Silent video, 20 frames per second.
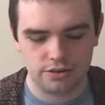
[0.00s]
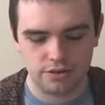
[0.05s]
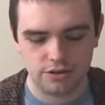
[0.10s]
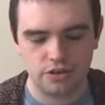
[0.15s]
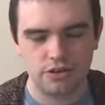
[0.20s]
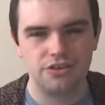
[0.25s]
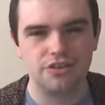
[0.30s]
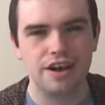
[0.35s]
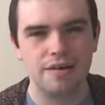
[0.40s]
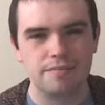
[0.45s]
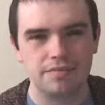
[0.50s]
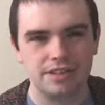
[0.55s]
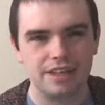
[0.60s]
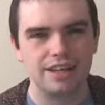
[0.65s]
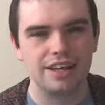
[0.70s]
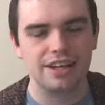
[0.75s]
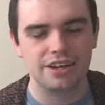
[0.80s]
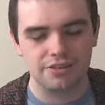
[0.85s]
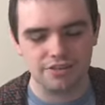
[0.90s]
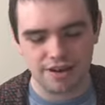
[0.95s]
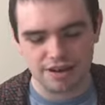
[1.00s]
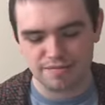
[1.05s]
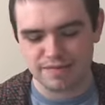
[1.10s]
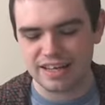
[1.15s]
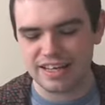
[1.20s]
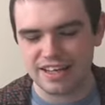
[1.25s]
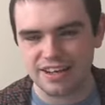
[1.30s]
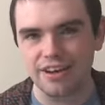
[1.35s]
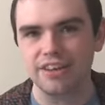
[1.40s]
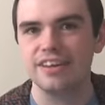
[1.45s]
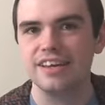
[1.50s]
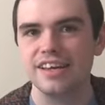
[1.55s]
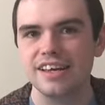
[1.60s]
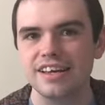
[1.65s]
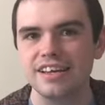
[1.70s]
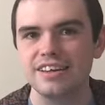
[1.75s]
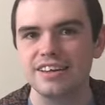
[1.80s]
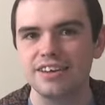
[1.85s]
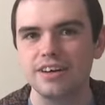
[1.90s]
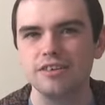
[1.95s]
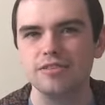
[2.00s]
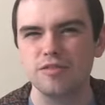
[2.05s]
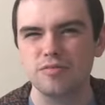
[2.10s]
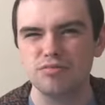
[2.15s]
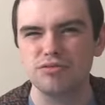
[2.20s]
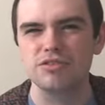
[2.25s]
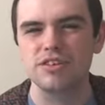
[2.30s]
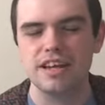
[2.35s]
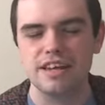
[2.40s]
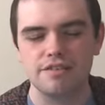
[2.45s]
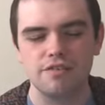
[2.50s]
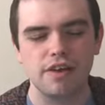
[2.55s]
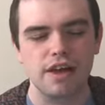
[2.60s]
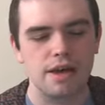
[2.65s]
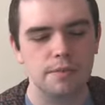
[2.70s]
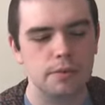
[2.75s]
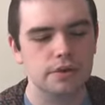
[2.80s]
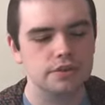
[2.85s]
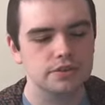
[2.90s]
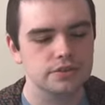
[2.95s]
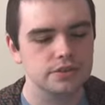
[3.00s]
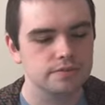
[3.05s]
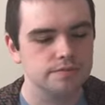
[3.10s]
creme de la creme iconic, you know, pretty famous.